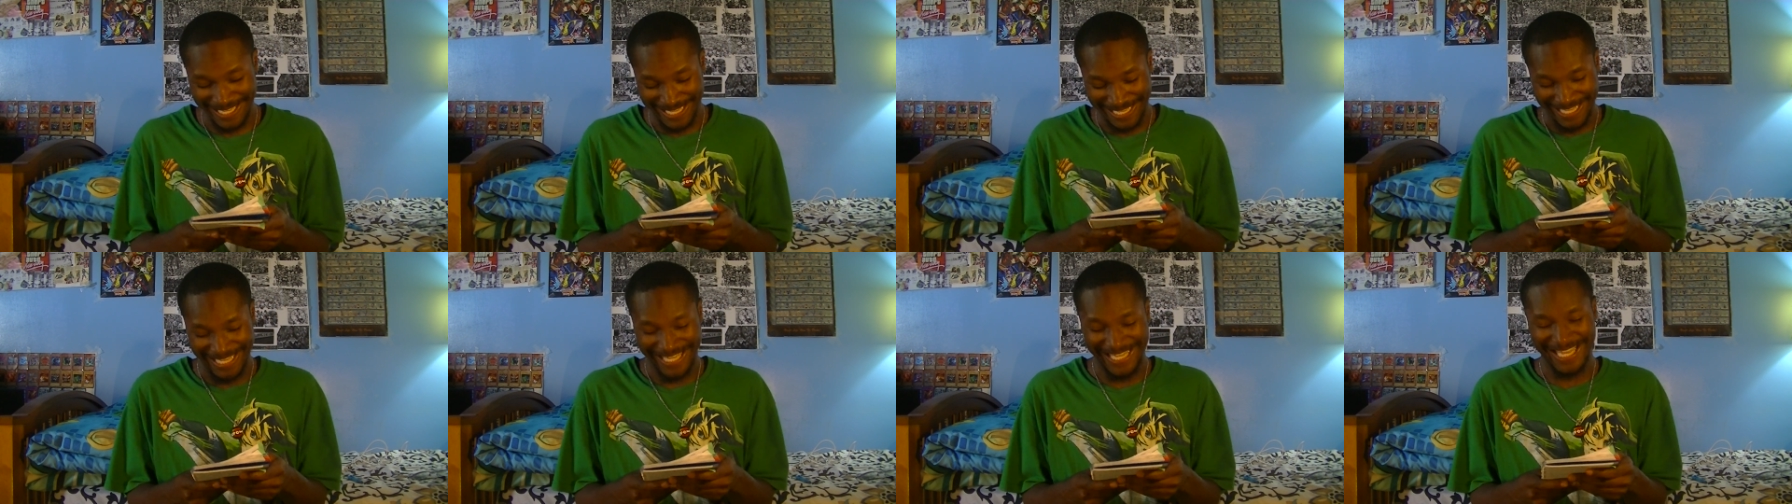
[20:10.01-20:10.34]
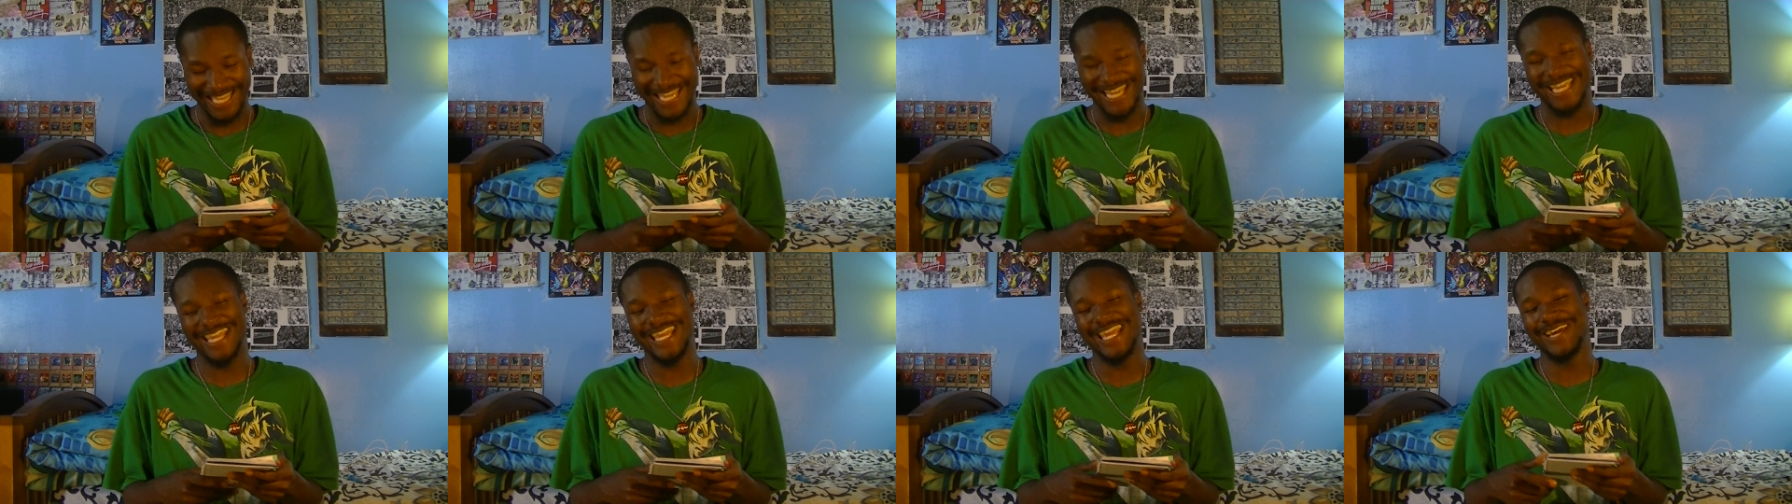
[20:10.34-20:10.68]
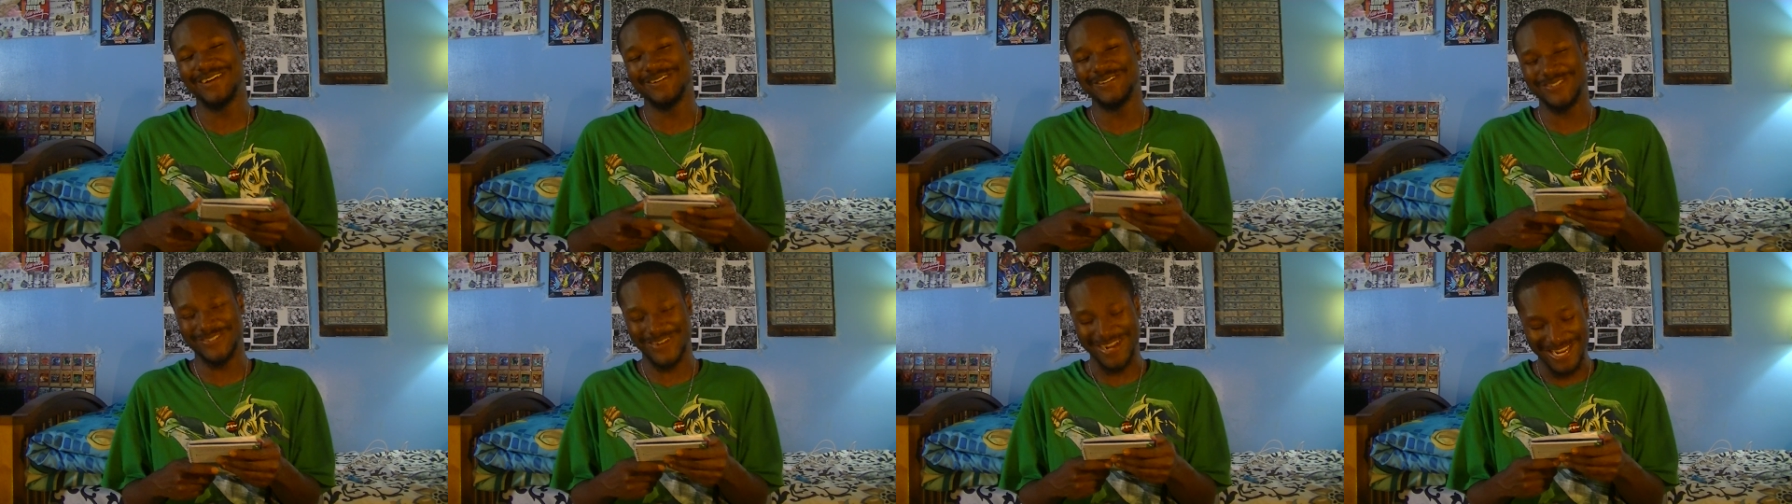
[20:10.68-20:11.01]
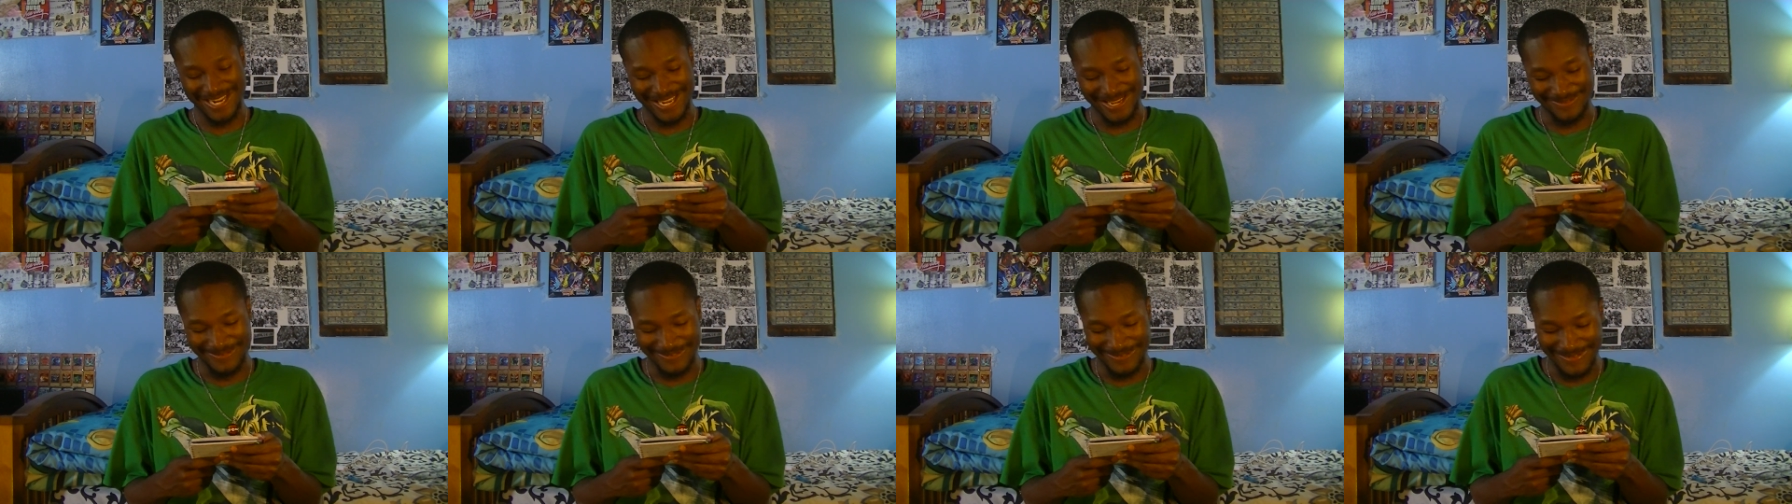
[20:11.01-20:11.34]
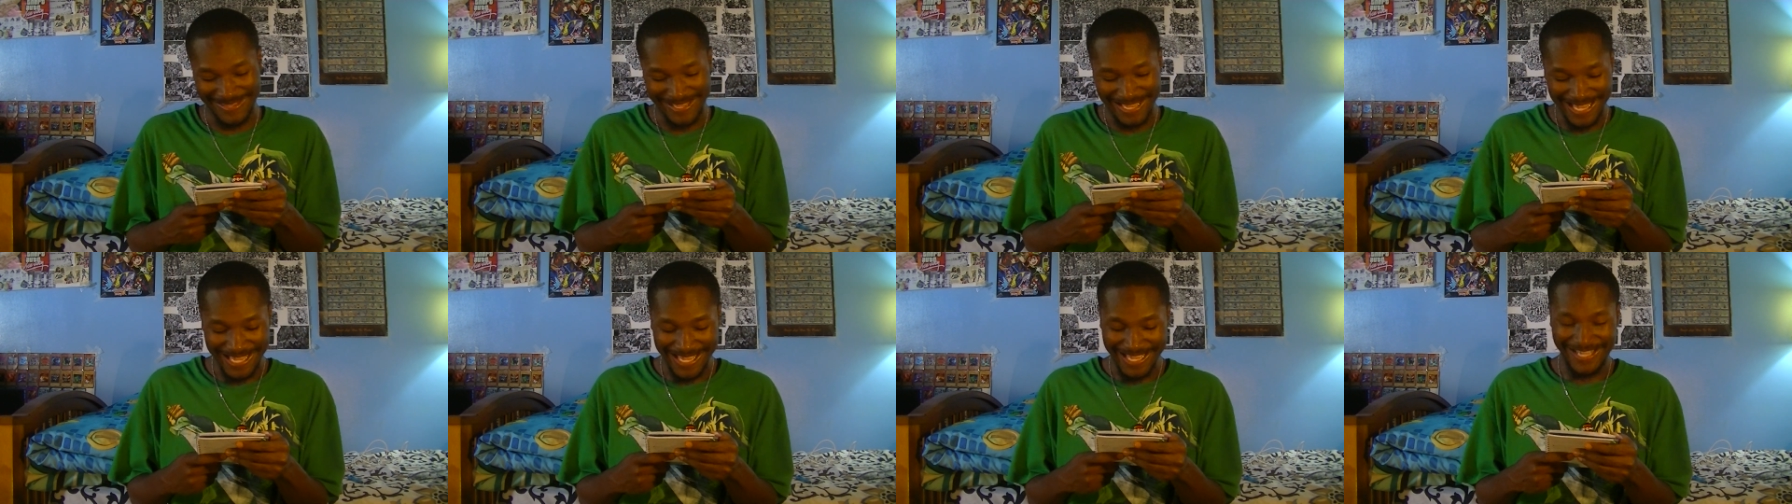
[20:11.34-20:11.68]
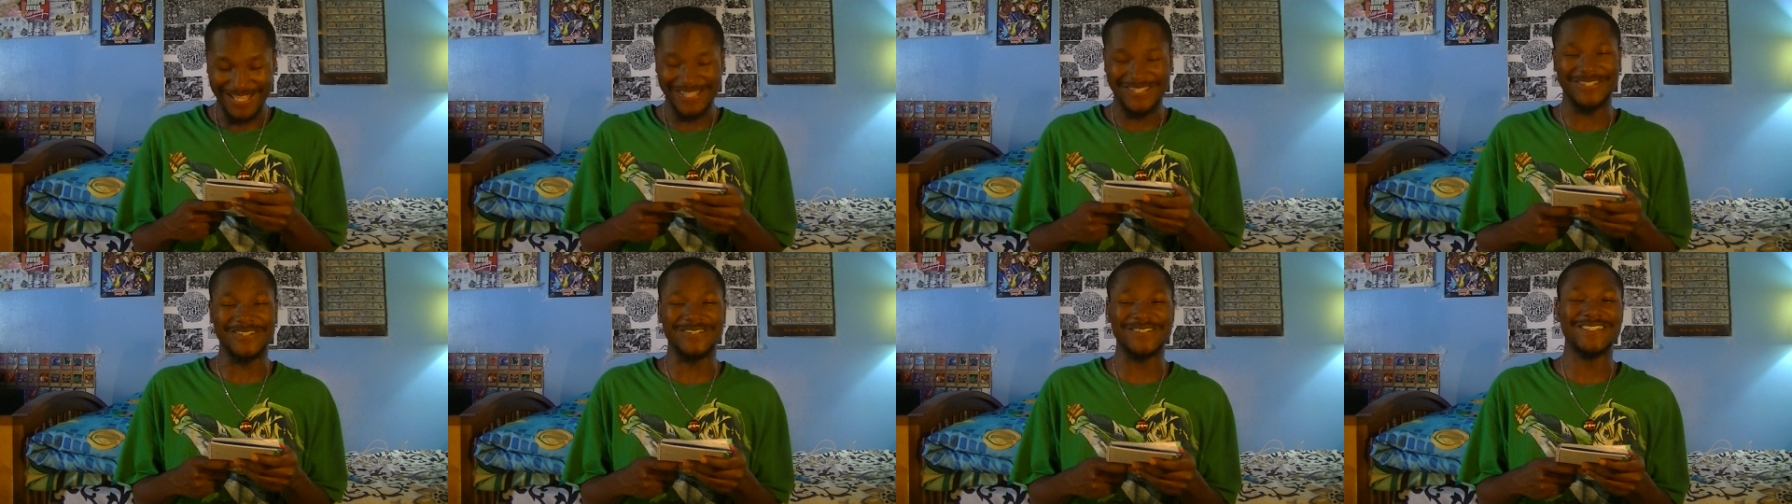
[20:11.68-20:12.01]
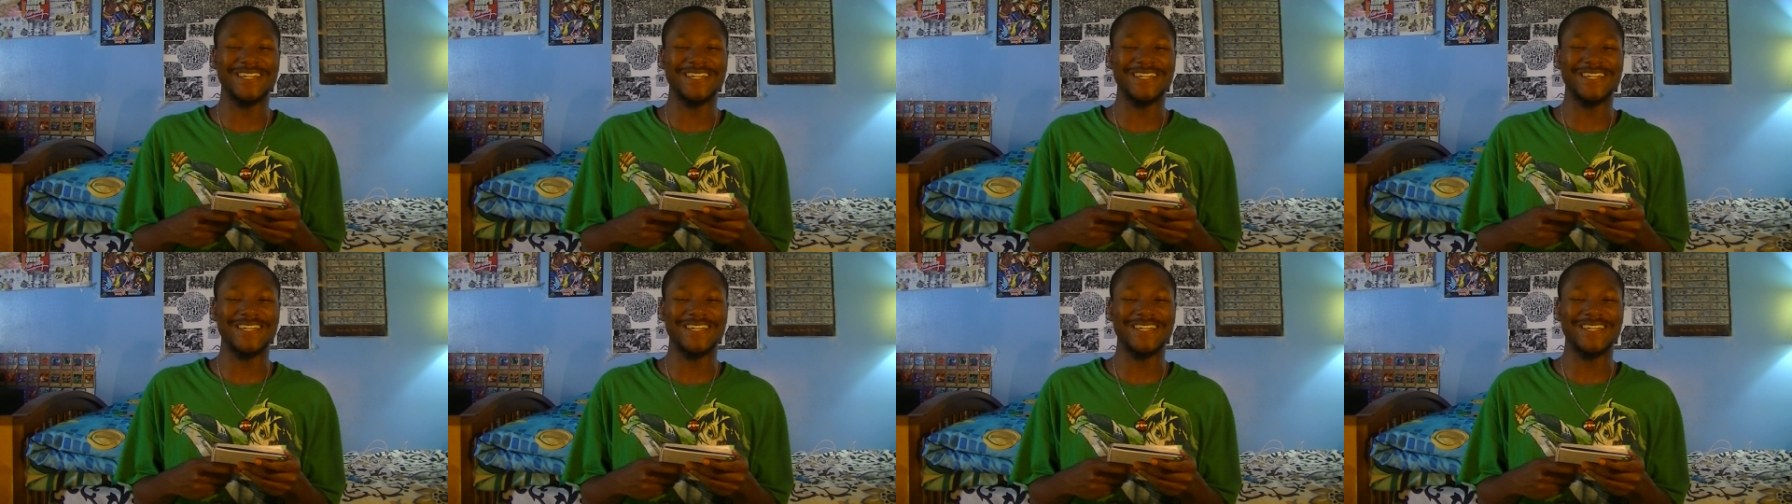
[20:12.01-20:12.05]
I kept track of them. So